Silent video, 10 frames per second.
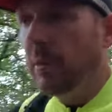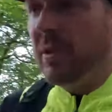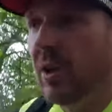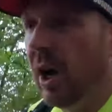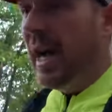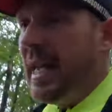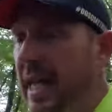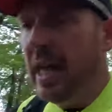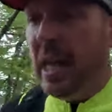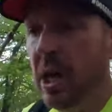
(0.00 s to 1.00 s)
We've got
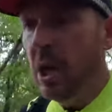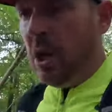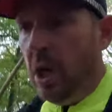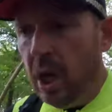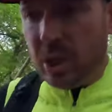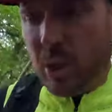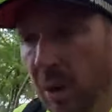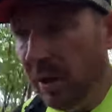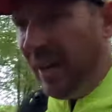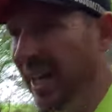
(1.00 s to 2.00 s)
a
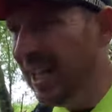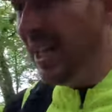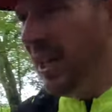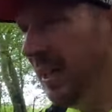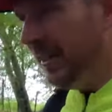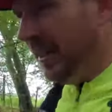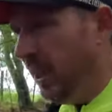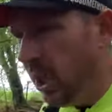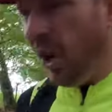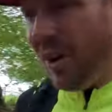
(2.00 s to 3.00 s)
sort
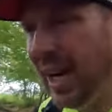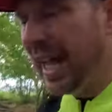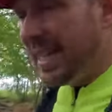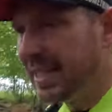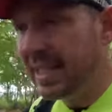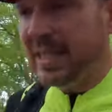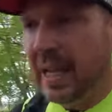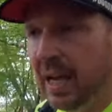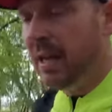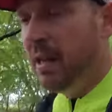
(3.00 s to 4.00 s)
of lock laces
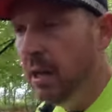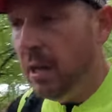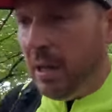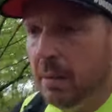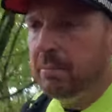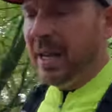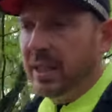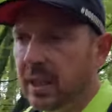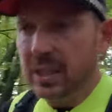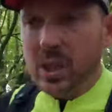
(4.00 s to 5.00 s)

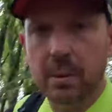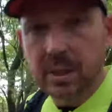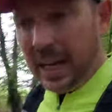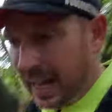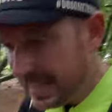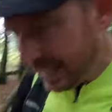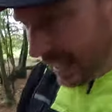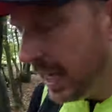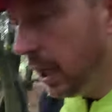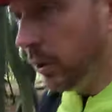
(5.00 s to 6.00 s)
method in terms of
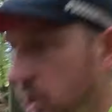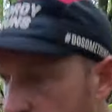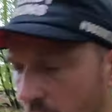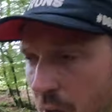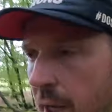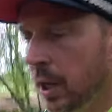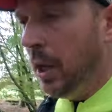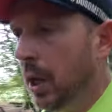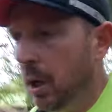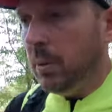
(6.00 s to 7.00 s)
lacing on the shoe,
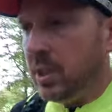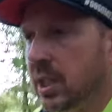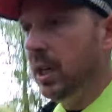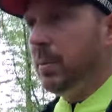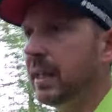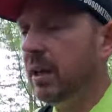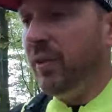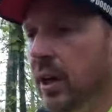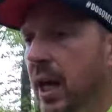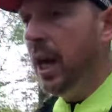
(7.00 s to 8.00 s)
which is a little bit
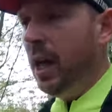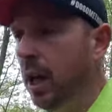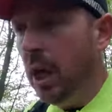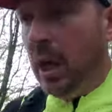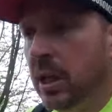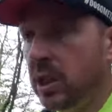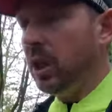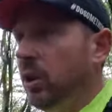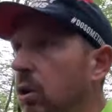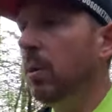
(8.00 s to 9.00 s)
different to
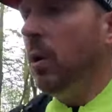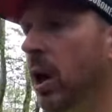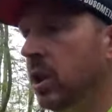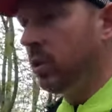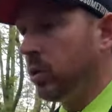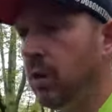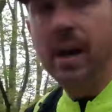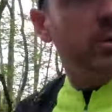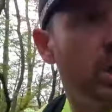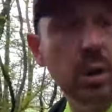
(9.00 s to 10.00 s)
your normal sort of
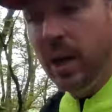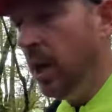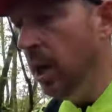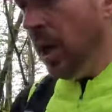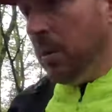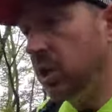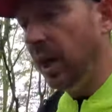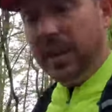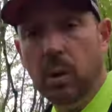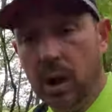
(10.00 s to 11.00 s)
trail shoe, which
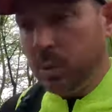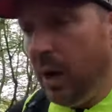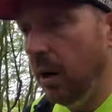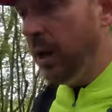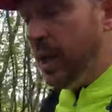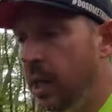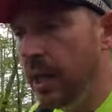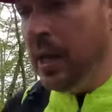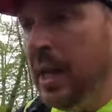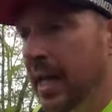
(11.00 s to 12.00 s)
I think works well.
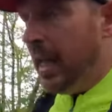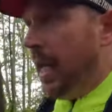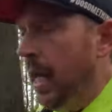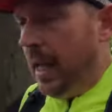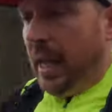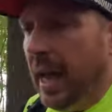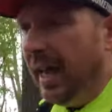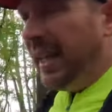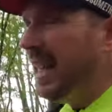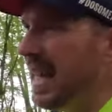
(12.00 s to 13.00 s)

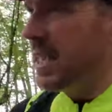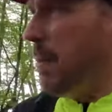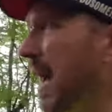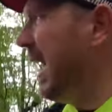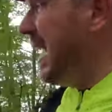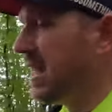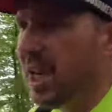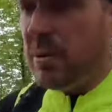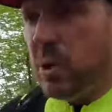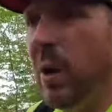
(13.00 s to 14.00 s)
And I think that's about it in
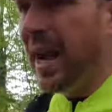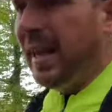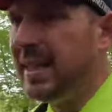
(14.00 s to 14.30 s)
terms of weight.